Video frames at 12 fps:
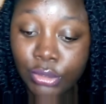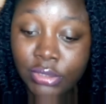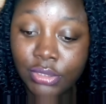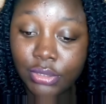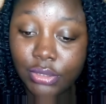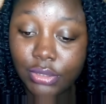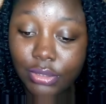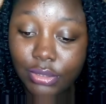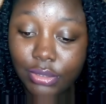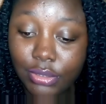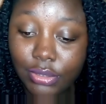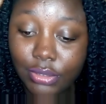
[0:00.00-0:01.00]

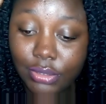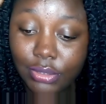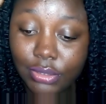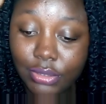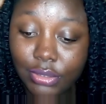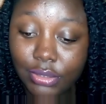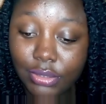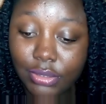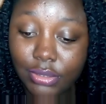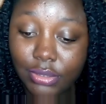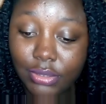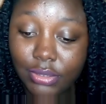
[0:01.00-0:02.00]

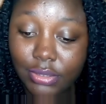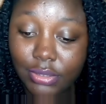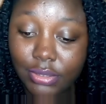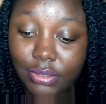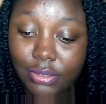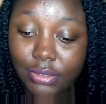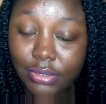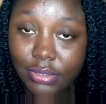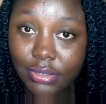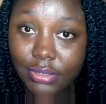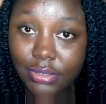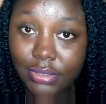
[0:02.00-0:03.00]
Nothing is said.